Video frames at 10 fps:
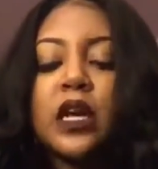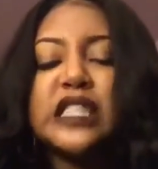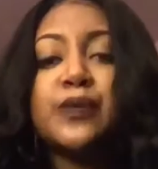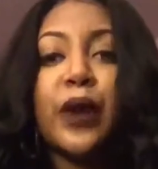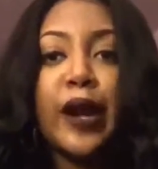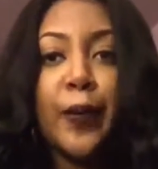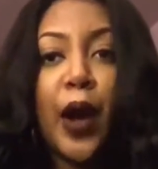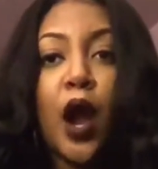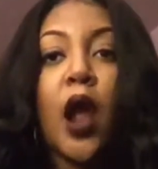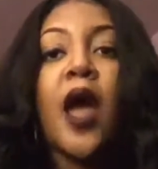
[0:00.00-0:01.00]
spread it
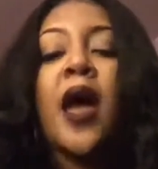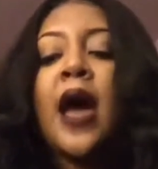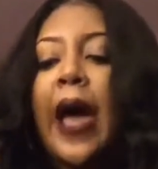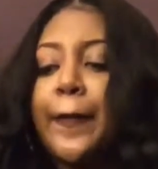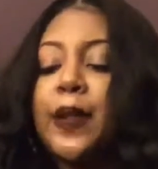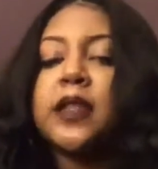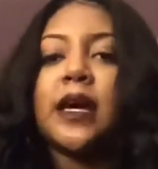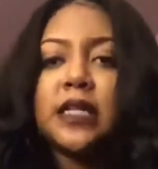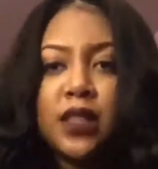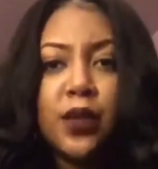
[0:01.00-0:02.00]
apart. I
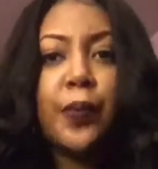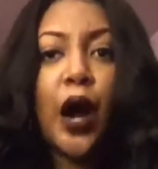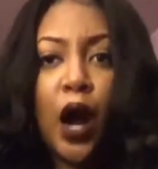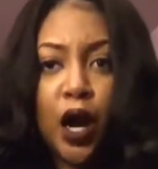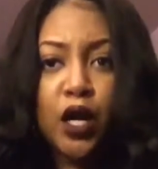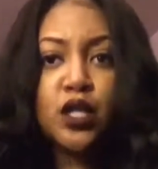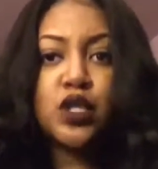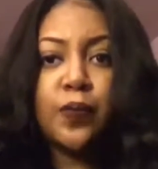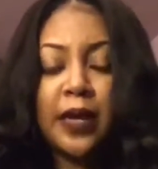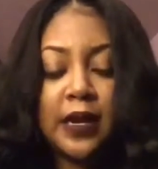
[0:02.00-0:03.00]
plucked the part,
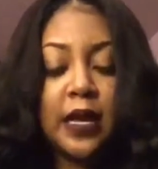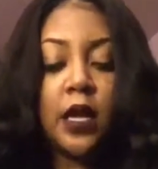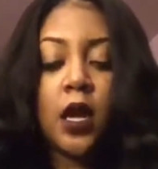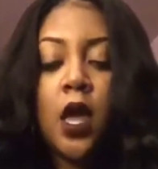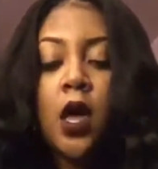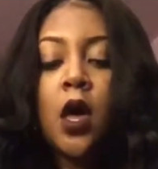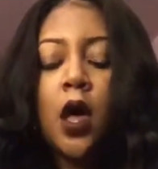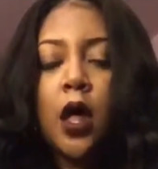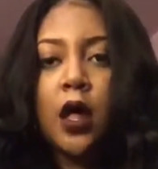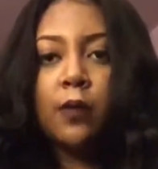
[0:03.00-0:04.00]
so meaning
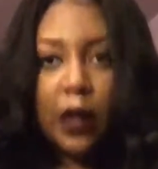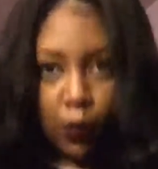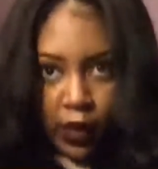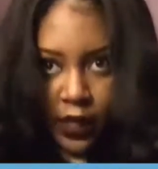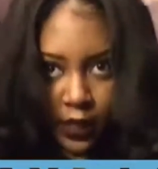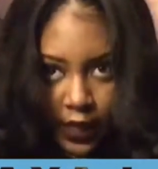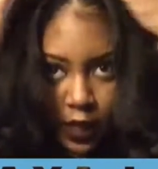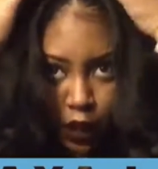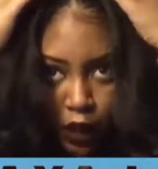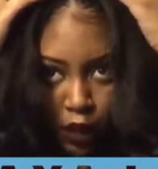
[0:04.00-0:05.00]
I want it
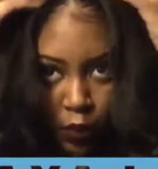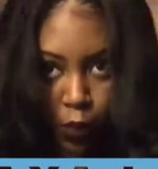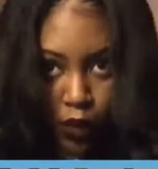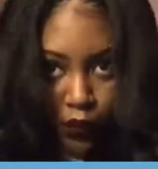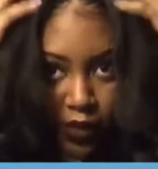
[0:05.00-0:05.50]
like, you know, a